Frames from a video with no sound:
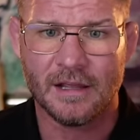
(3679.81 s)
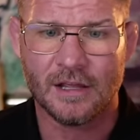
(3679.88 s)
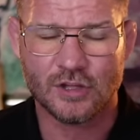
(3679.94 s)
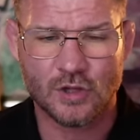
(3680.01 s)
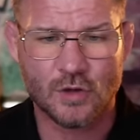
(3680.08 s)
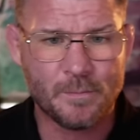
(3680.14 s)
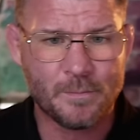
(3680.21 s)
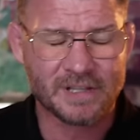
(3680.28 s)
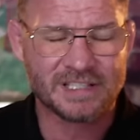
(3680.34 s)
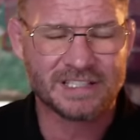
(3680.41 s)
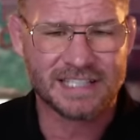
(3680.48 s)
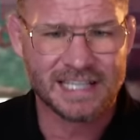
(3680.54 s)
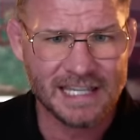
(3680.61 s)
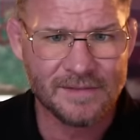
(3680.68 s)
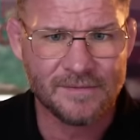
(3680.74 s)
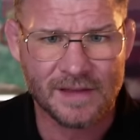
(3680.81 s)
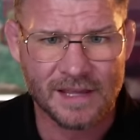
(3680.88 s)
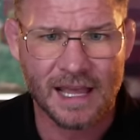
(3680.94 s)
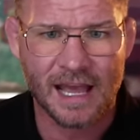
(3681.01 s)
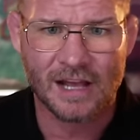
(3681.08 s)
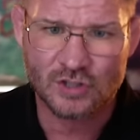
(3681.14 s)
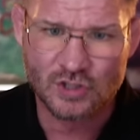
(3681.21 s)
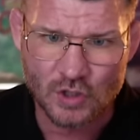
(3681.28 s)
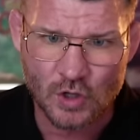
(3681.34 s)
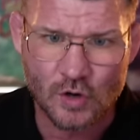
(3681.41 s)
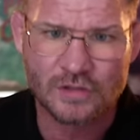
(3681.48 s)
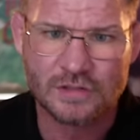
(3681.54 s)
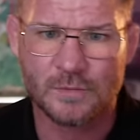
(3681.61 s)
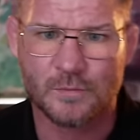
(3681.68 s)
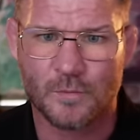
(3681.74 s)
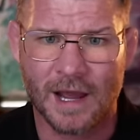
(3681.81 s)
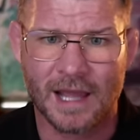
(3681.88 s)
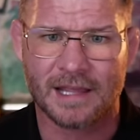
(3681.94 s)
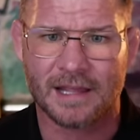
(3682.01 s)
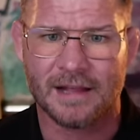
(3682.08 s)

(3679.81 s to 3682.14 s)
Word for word: you perceive it a certain way.